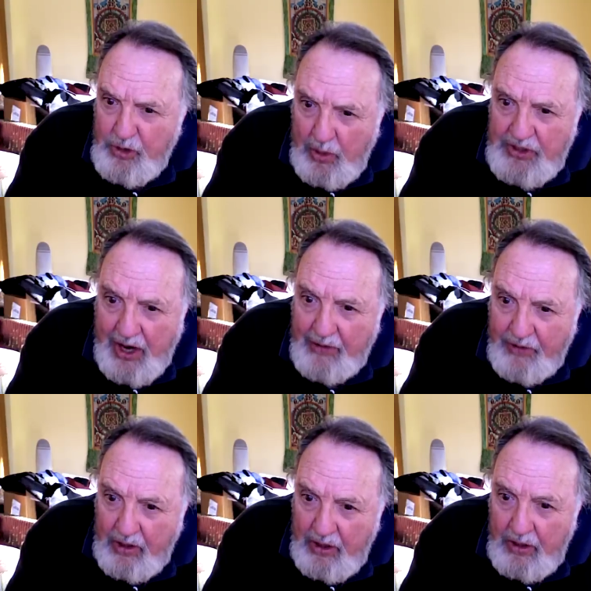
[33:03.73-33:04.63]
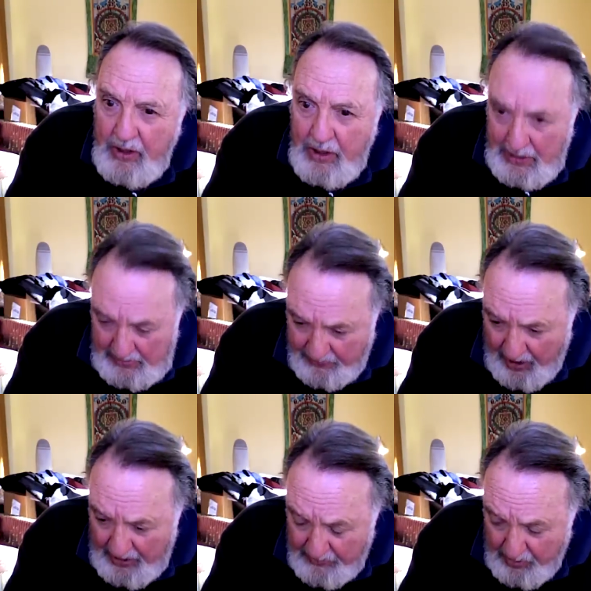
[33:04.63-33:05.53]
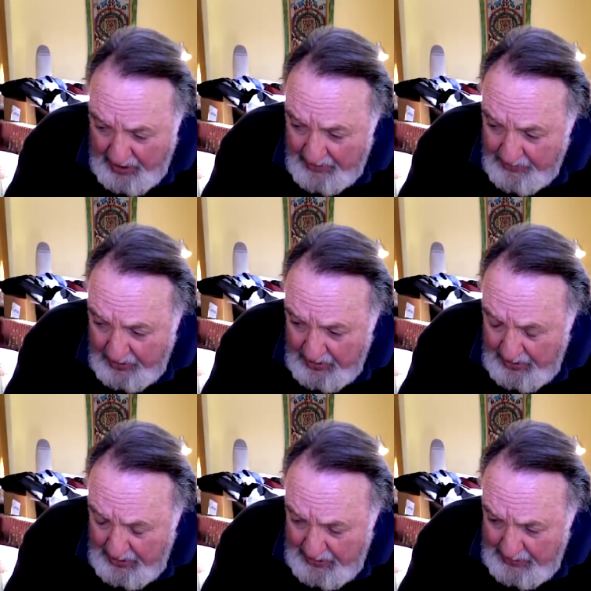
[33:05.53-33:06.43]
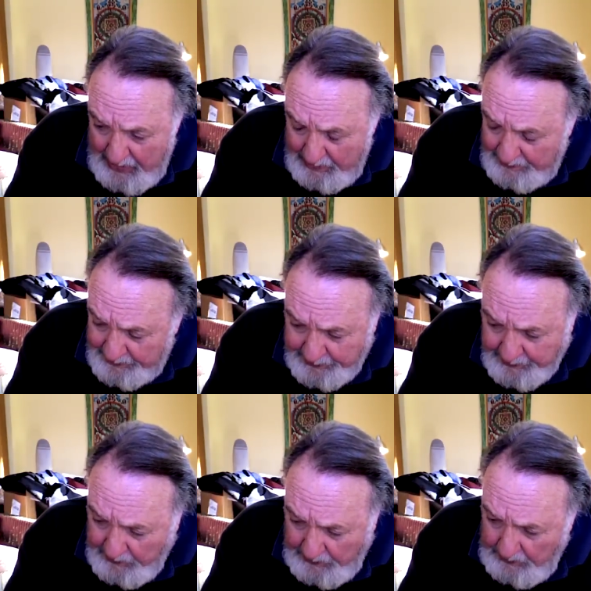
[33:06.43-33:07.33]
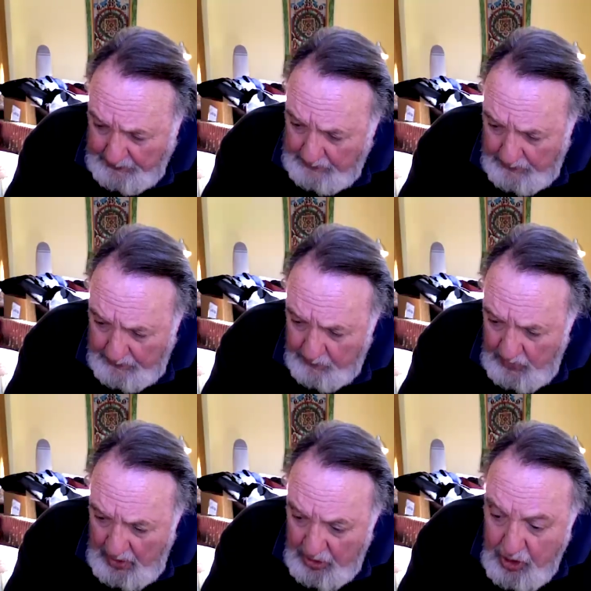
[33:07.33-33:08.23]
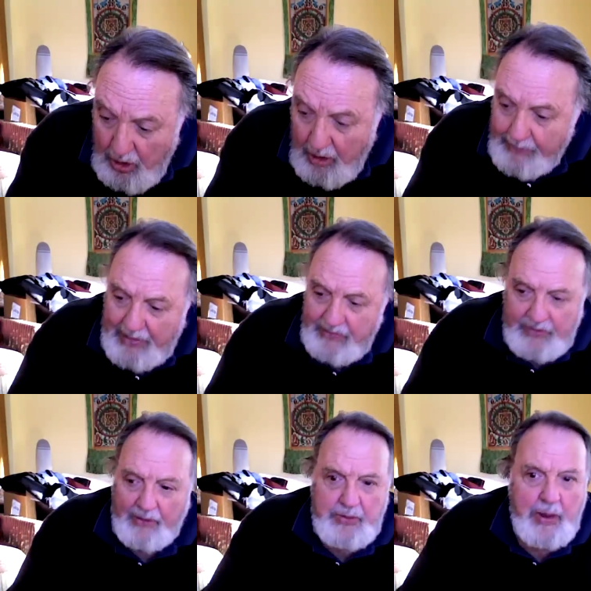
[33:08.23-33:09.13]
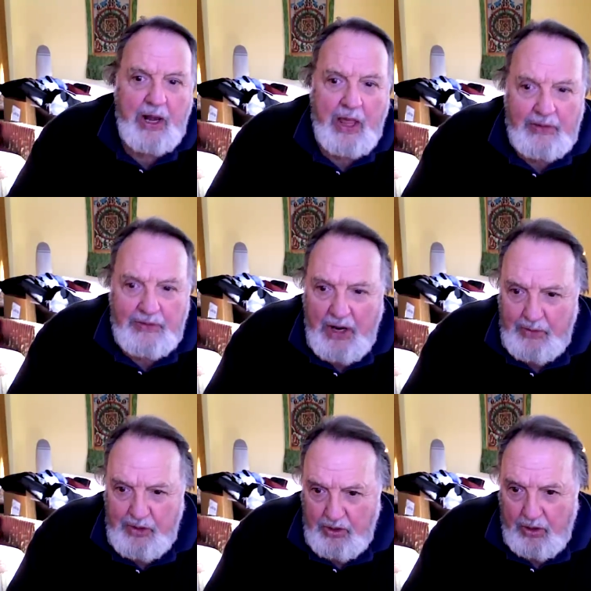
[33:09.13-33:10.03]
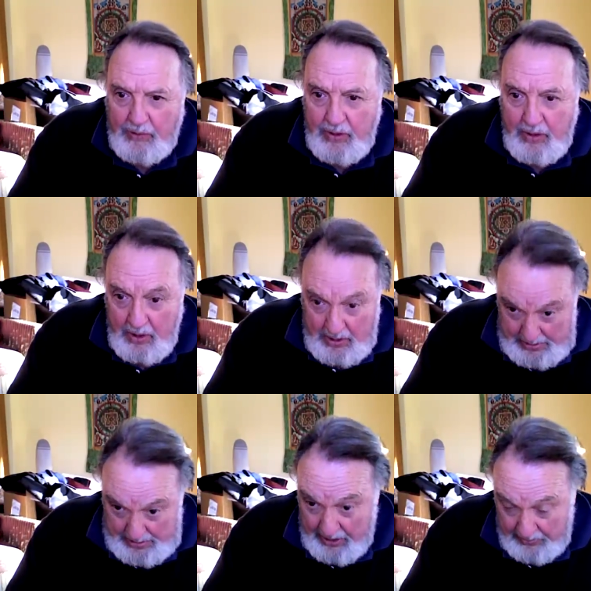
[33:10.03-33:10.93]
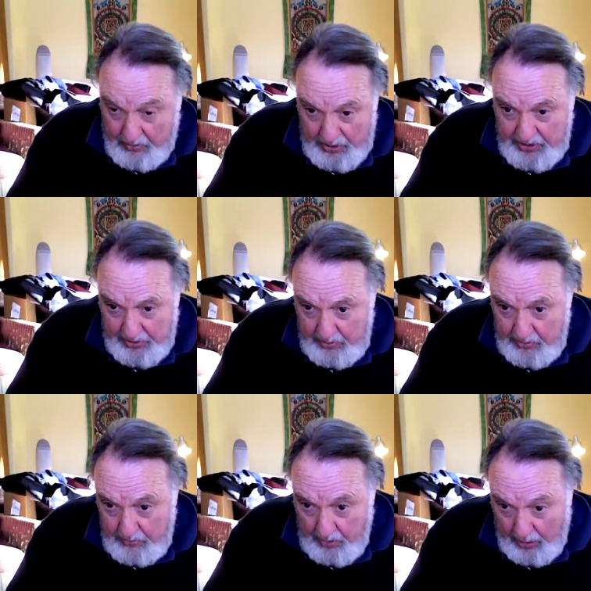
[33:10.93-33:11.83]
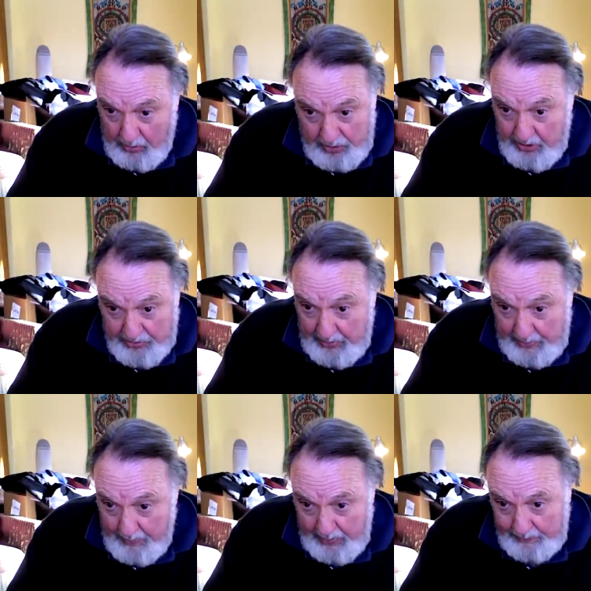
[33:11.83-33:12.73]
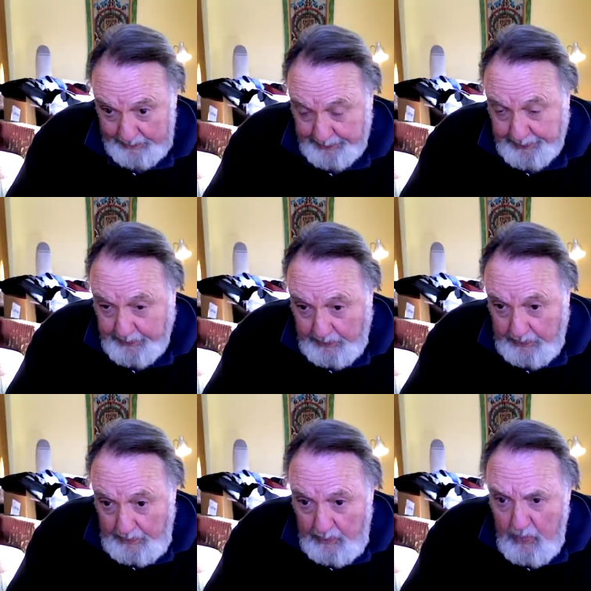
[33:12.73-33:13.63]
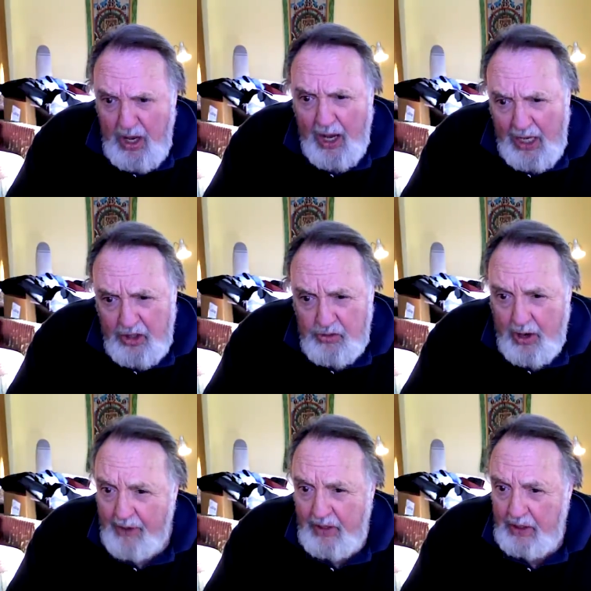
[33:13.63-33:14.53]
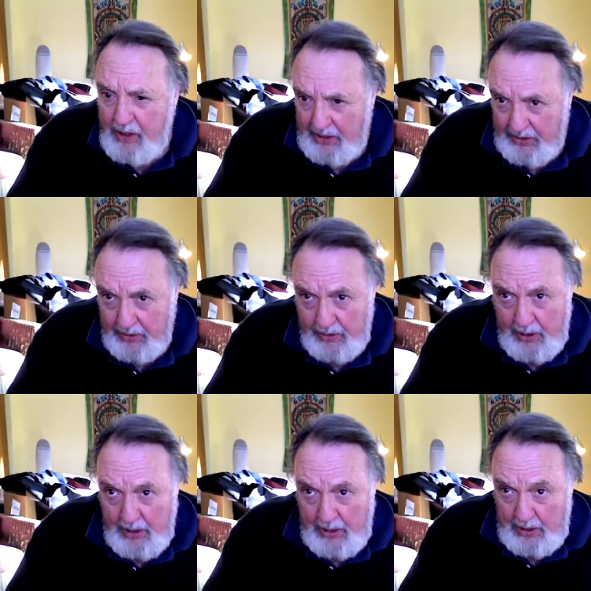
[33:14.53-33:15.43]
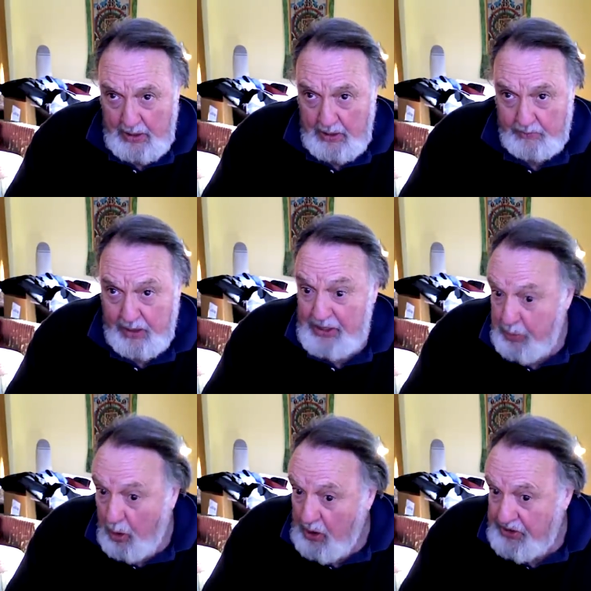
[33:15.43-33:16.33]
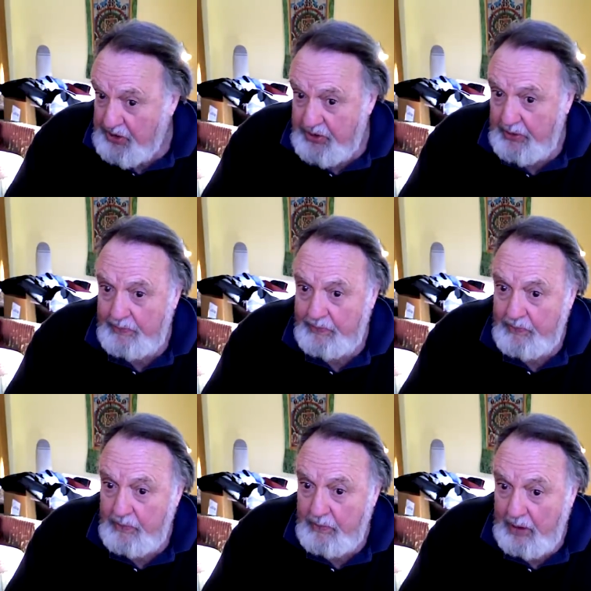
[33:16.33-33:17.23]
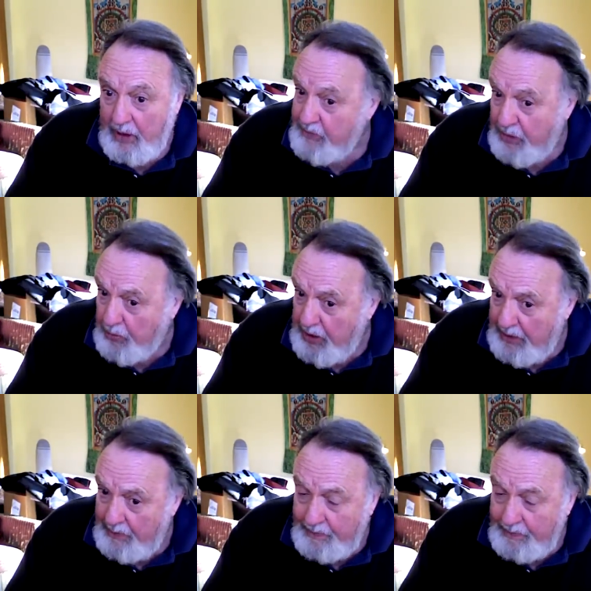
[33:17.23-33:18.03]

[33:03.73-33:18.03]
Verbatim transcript: West Africa, Francophone Africa. Um, Europe, I've, I've spent a lot of time in Europe and of course our own country. But yeah, I like to travel. I like to play sports. I love to read,